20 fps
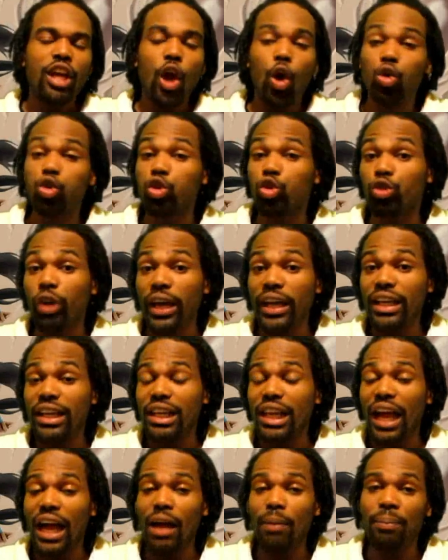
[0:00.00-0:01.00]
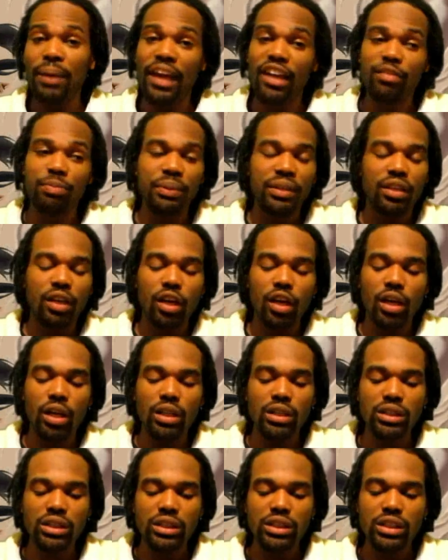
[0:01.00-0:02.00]
It was a great climax
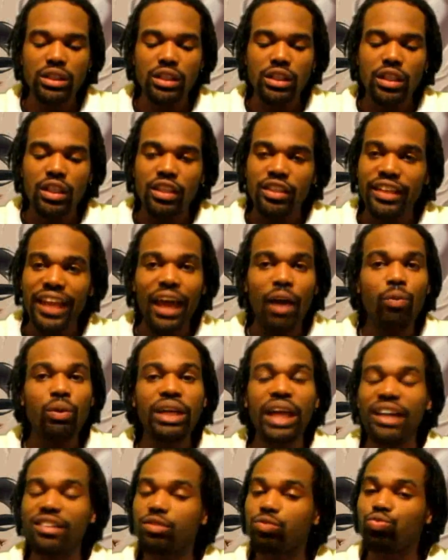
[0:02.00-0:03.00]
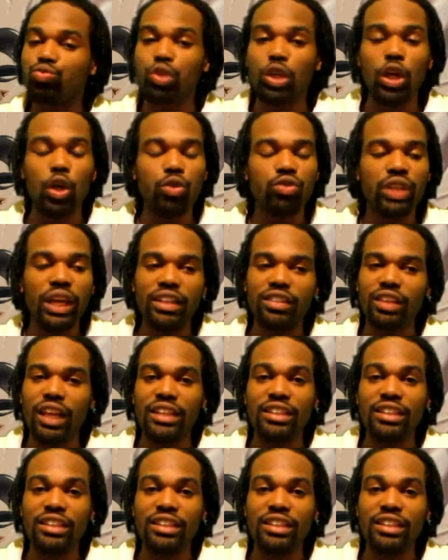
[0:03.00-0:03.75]
because now we got some real danger.